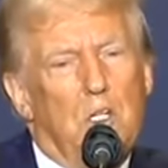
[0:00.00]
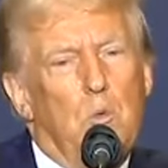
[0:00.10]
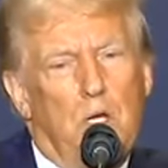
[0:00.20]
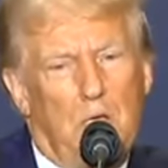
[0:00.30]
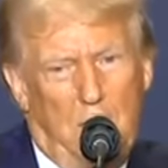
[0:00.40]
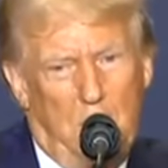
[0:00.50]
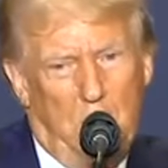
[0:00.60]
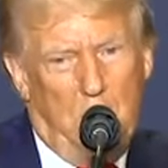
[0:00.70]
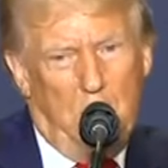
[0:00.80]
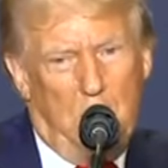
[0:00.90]
I want catch
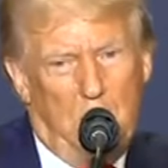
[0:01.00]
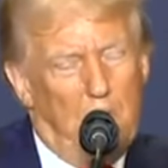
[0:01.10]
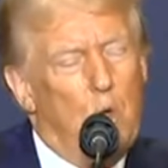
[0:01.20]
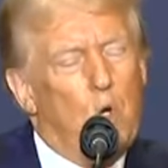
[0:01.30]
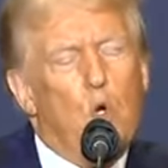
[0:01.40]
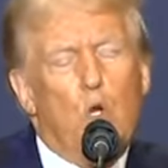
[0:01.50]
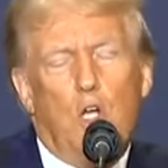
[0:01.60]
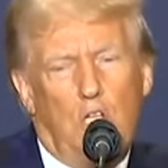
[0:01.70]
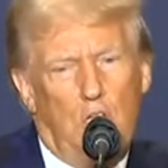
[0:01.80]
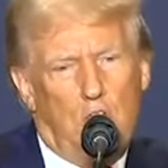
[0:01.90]
and release. I want all
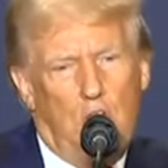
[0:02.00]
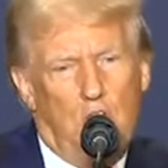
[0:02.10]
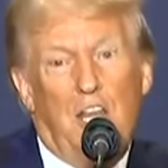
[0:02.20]
of these things.